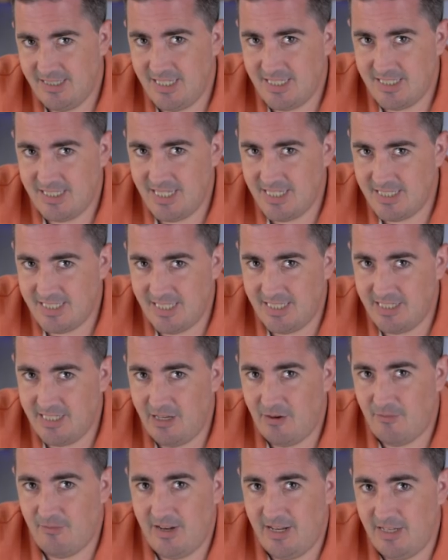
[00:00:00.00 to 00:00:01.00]
This sits in
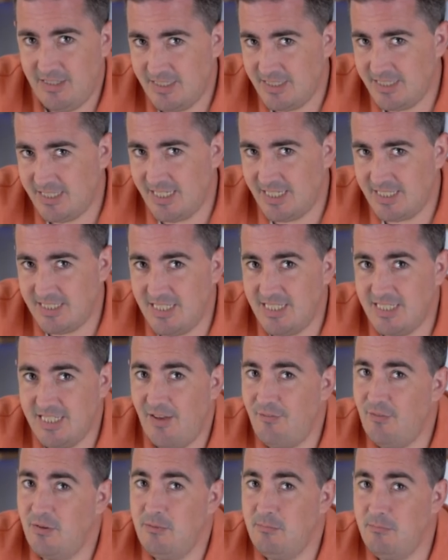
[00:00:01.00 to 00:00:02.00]
at around a
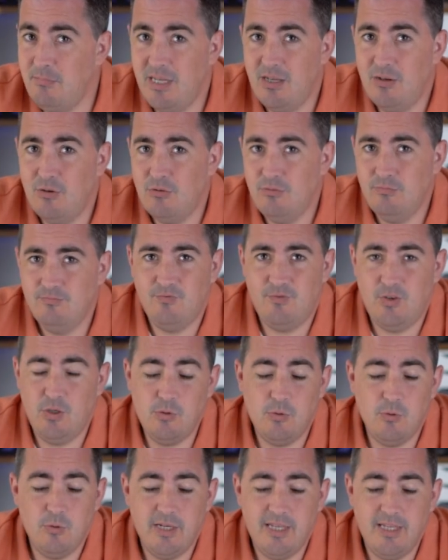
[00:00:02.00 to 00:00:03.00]
67mm
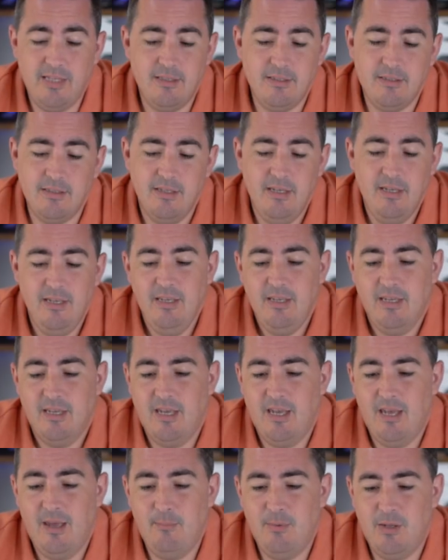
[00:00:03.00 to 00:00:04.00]
focal length,
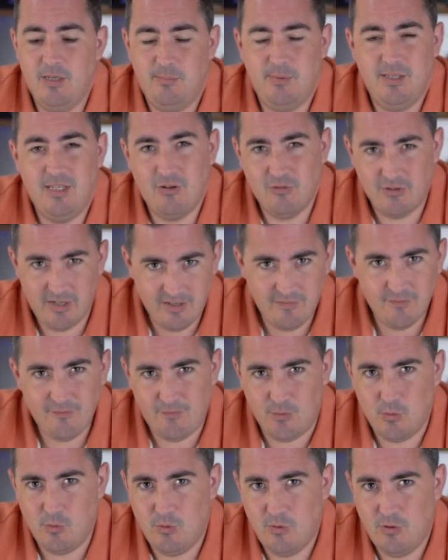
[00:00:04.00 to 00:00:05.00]
and it'd be great
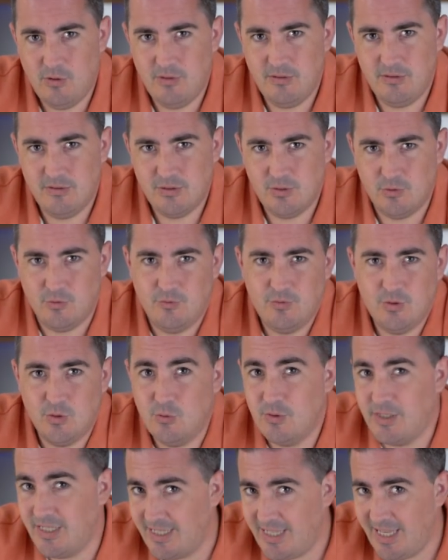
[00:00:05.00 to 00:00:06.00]
for sort of
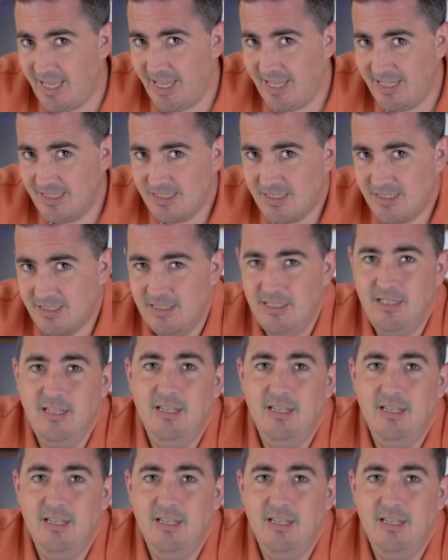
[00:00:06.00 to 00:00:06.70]
talking heads,